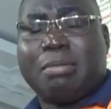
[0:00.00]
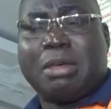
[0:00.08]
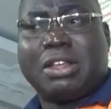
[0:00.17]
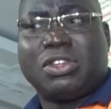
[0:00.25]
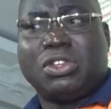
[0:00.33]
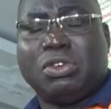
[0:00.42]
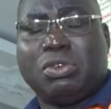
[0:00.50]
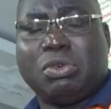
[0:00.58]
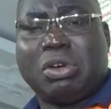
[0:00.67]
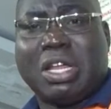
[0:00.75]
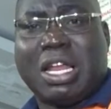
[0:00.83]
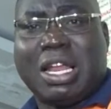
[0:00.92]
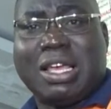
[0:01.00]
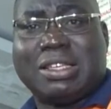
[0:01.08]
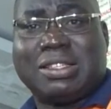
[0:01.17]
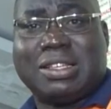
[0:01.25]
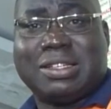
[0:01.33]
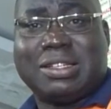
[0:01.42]
but you
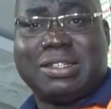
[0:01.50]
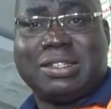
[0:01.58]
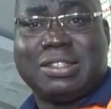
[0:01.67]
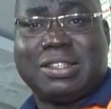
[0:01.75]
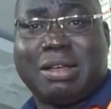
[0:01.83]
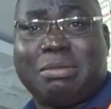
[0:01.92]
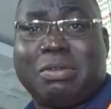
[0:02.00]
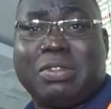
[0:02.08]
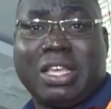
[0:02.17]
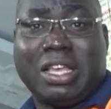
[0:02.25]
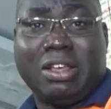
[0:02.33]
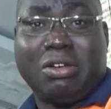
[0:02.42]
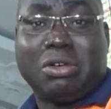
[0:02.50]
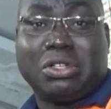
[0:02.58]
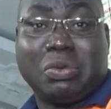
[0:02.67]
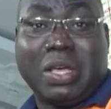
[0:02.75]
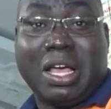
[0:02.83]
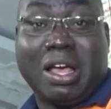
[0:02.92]
realize that some of the
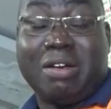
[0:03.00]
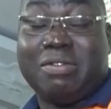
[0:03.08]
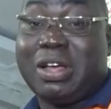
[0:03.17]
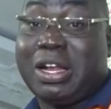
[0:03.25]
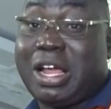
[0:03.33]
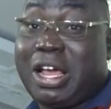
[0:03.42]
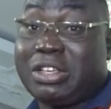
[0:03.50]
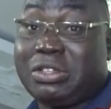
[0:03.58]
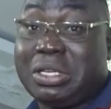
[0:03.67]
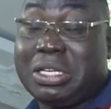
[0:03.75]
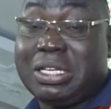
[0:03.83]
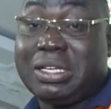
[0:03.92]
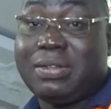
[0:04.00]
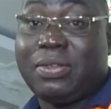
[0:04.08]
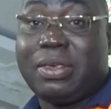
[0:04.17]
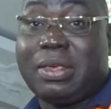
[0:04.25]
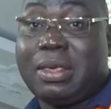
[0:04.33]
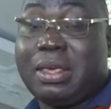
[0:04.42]
heroes we have are actually
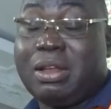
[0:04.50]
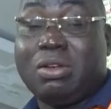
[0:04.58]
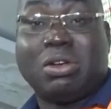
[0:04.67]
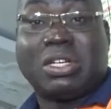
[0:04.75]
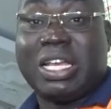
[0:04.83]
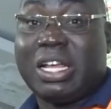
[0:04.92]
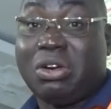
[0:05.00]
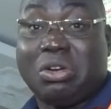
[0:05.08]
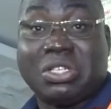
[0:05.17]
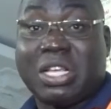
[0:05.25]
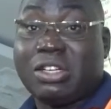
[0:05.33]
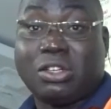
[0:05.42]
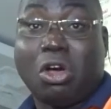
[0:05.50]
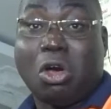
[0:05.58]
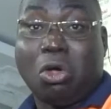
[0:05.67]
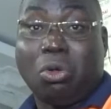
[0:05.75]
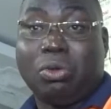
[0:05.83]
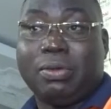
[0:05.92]
not heroes at
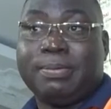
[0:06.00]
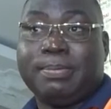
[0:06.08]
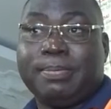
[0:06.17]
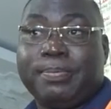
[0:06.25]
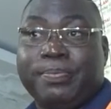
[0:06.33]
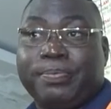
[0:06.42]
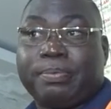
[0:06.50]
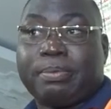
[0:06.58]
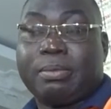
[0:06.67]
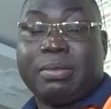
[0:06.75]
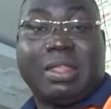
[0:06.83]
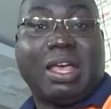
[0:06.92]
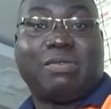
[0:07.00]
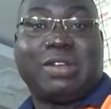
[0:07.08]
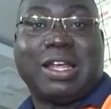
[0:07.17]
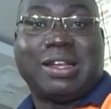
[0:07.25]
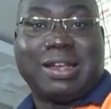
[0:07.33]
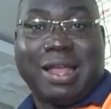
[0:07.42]
all. They
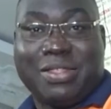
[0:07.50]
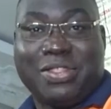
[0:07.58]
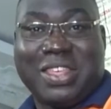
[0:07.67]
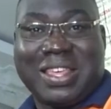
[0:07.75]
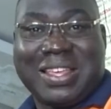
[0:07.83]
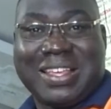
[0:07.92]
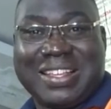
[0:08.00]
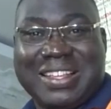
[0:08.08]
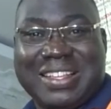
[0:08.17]
have done nothing